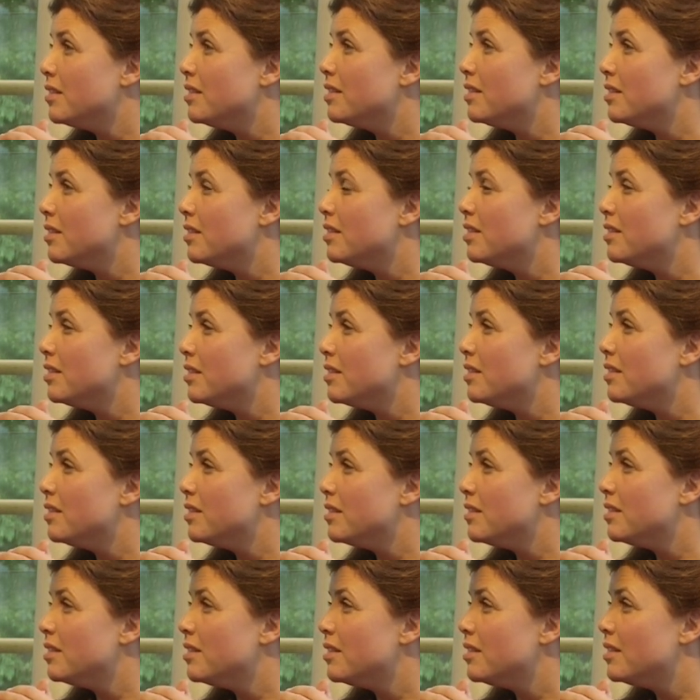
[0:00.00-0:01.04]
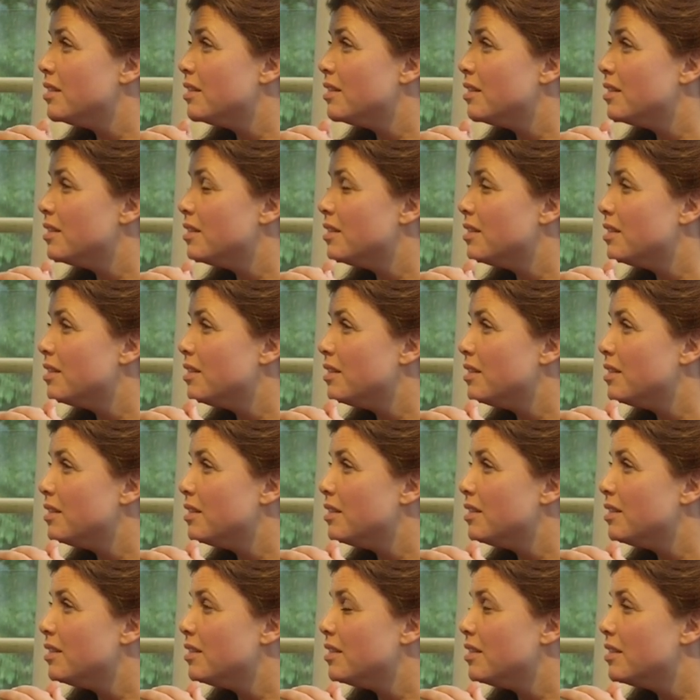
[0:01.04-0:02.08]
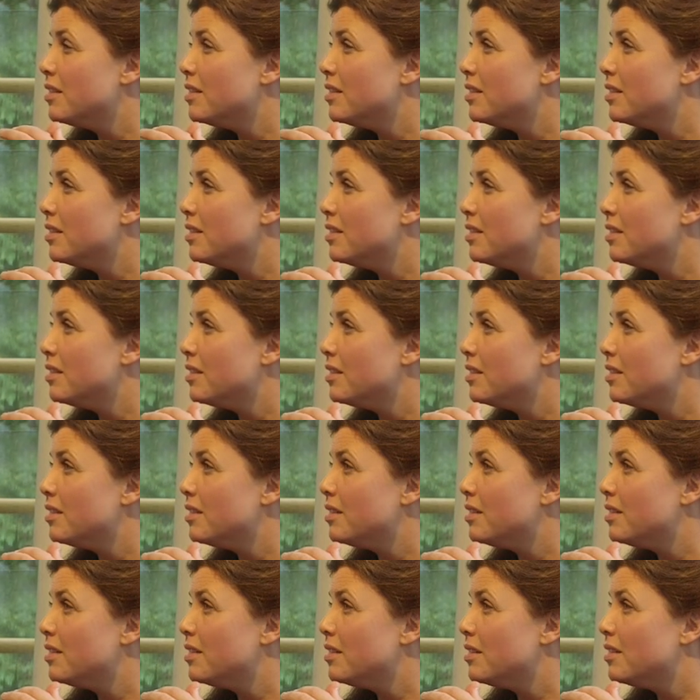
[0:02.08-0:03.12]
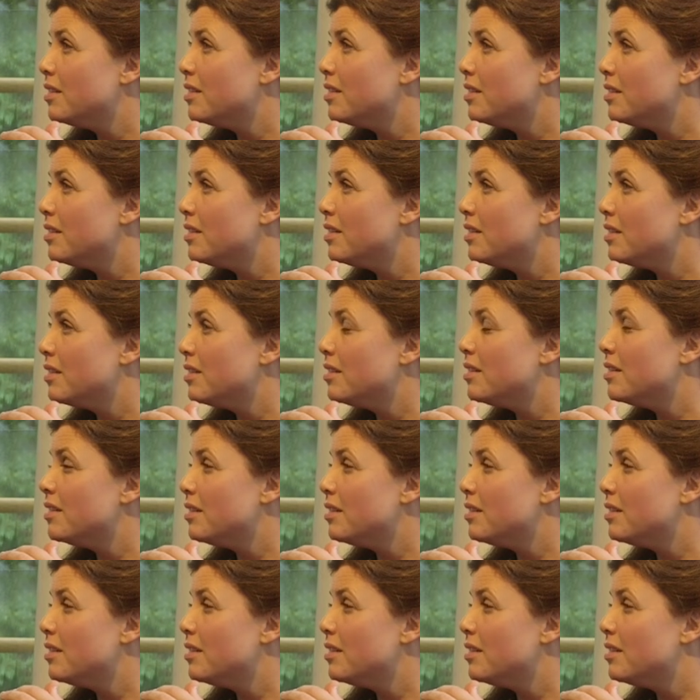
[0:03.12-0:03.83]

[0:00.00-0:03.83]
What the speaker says: No words are spoken by the person on screen.